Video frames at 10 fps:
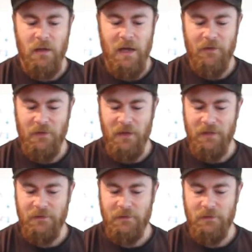I haven't
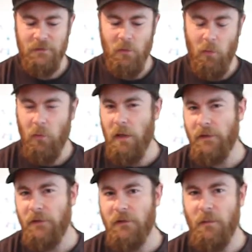liked a whole
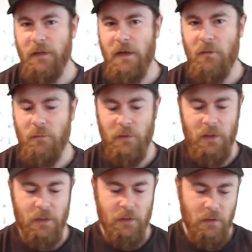lot that's coming out,
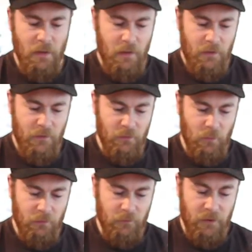but this
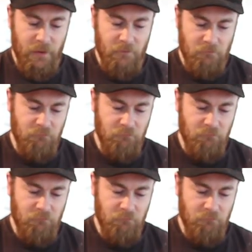one really,